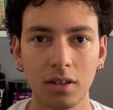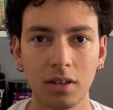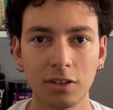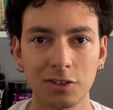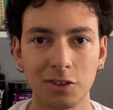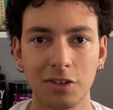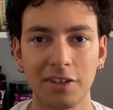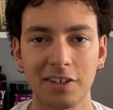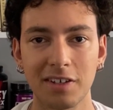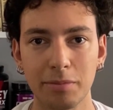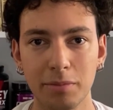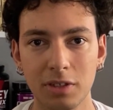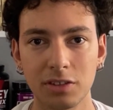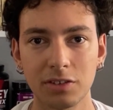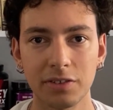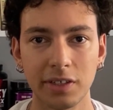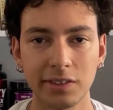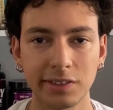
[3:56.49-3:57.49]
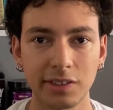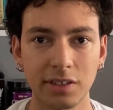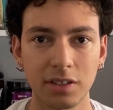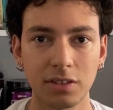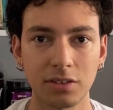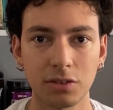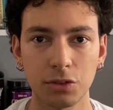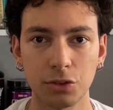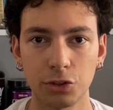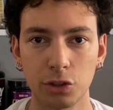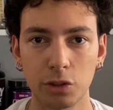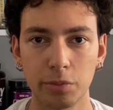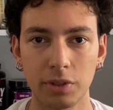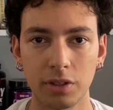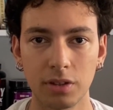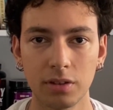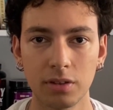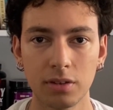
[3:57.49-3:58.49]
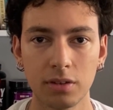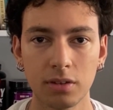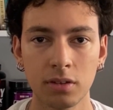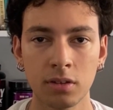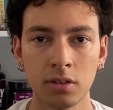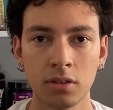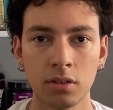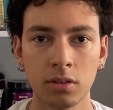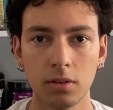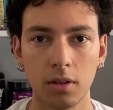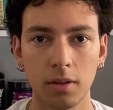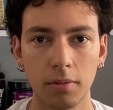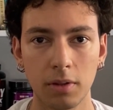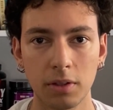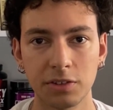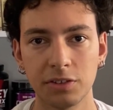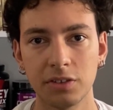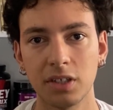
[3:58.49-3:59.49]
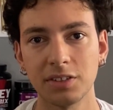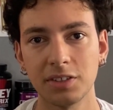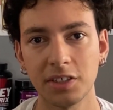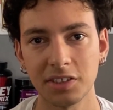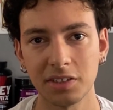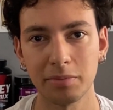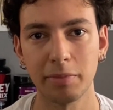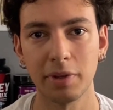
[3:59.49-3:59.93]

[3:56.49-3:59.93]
so they can be translated to German. The translation